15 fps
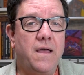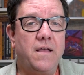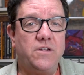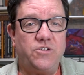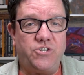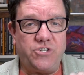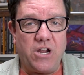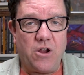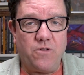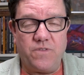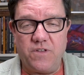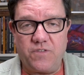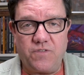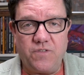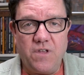share
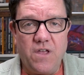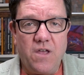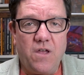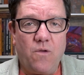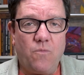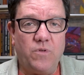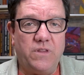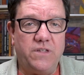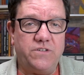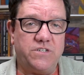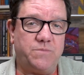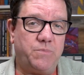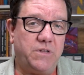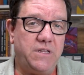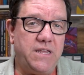this
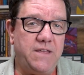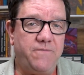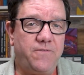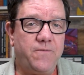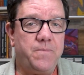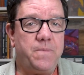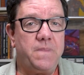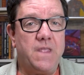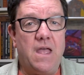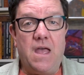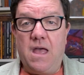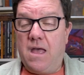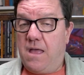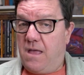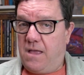religious belief.
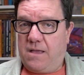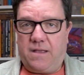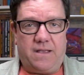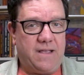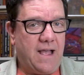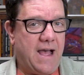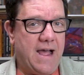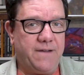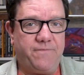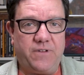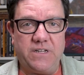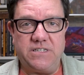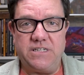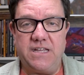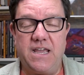
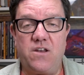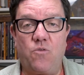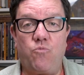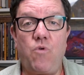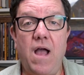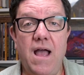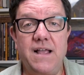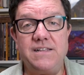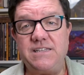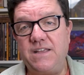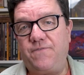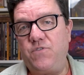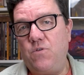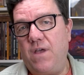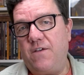Conflicts again arise
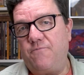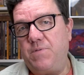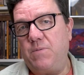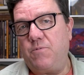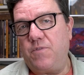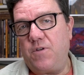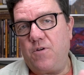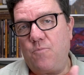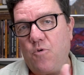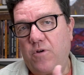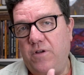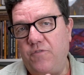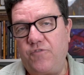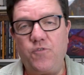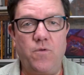if you have people that are more
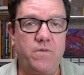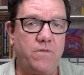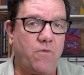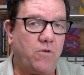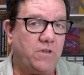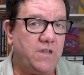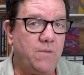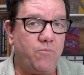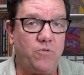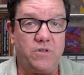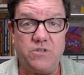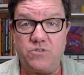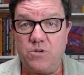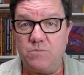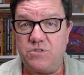conservative or liberal
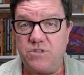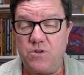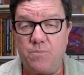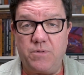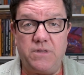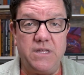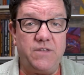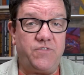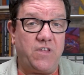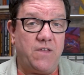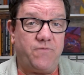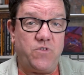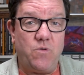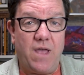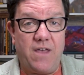in terms of their beliefs.
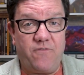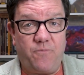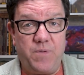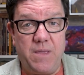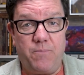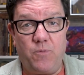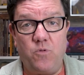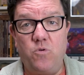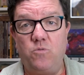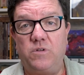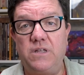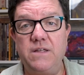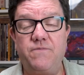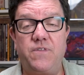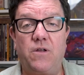If you have people who
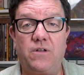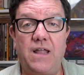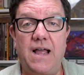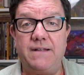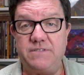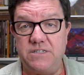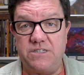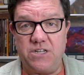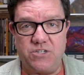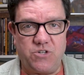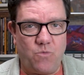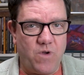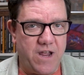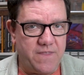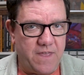live their lives in such
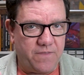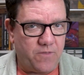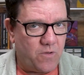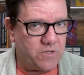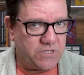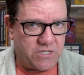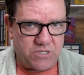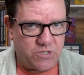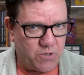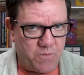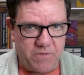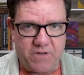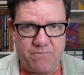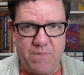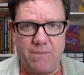a way that those
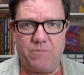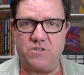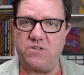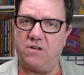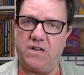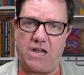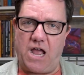conservative members are like,